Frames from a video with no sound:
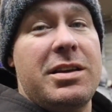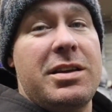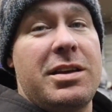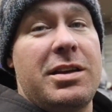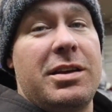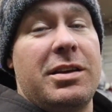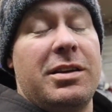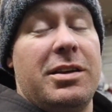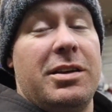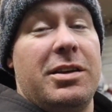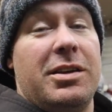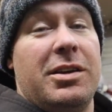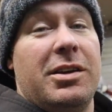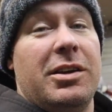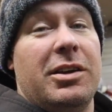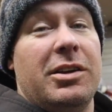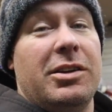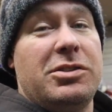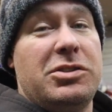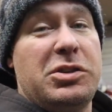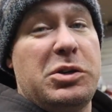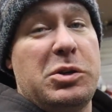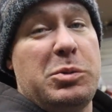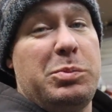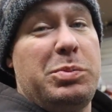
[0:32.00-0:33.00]
the
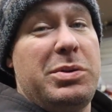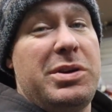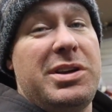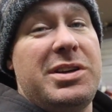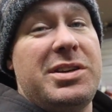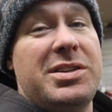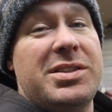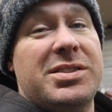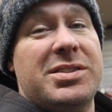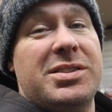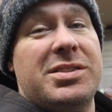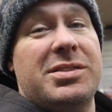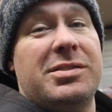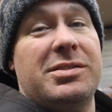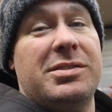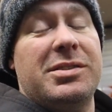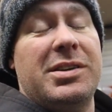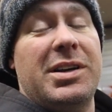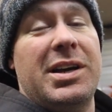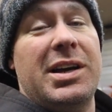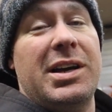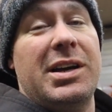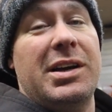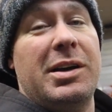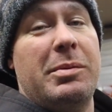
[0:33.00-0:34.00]
two-piece
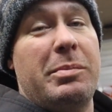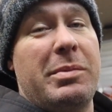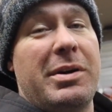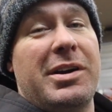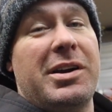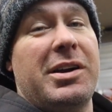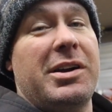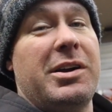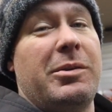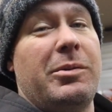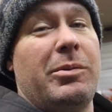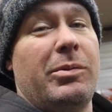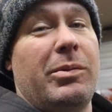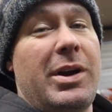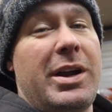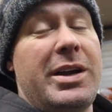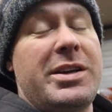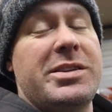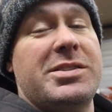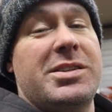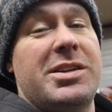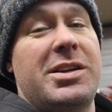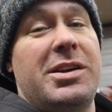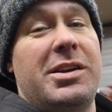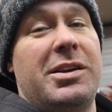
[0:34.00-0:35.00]
American
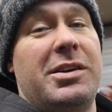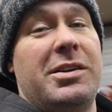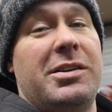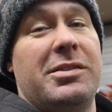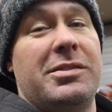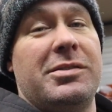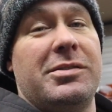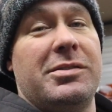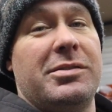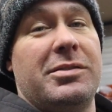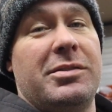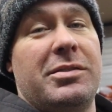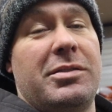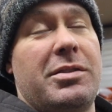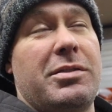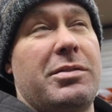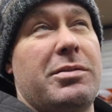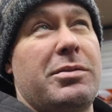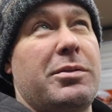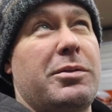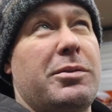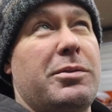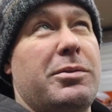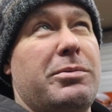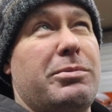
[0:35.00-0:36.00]
Racing
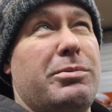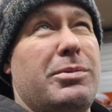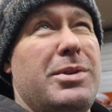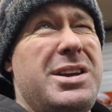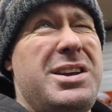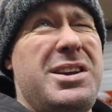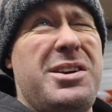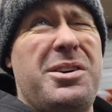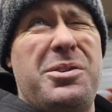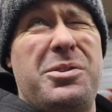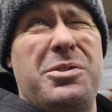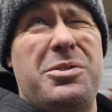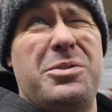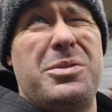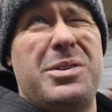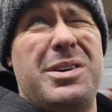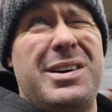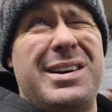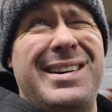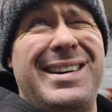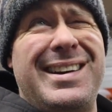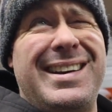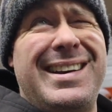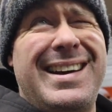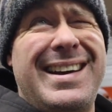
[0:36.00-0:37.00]

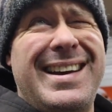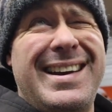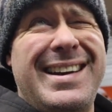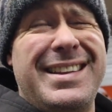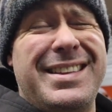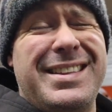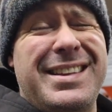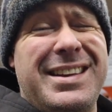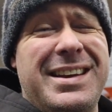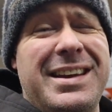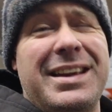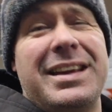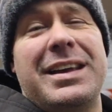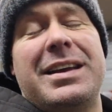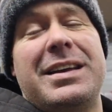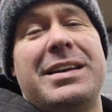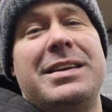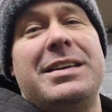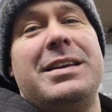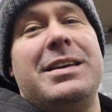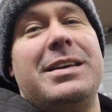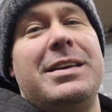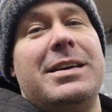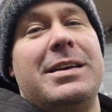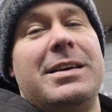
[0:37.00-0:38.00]
301, I think.
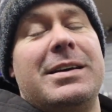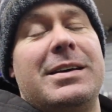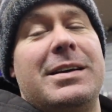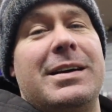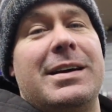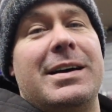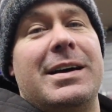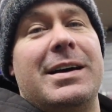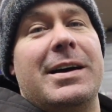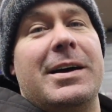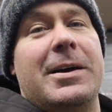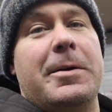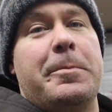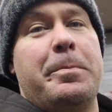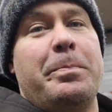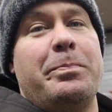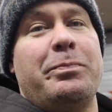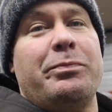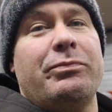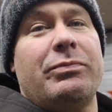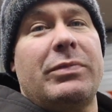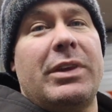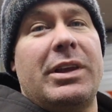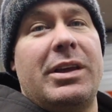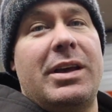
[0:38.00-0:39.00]
I'm
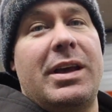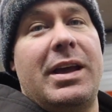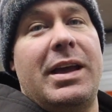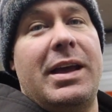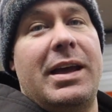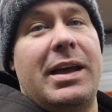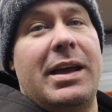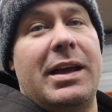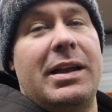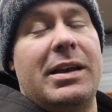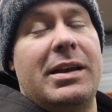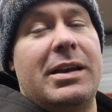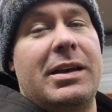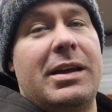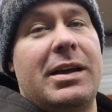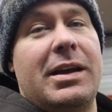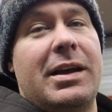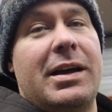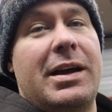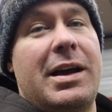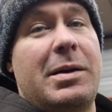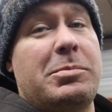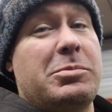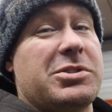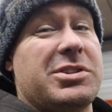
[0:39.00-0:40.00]
just
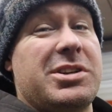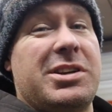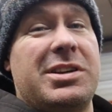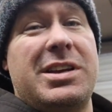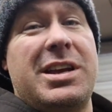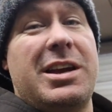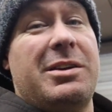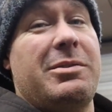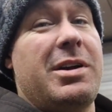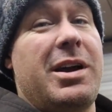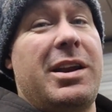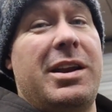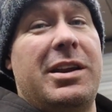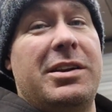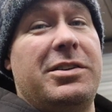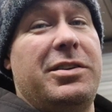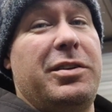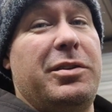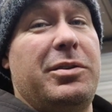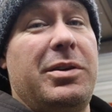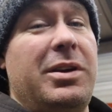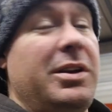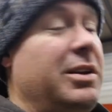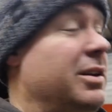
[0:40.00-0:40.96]
going to get right into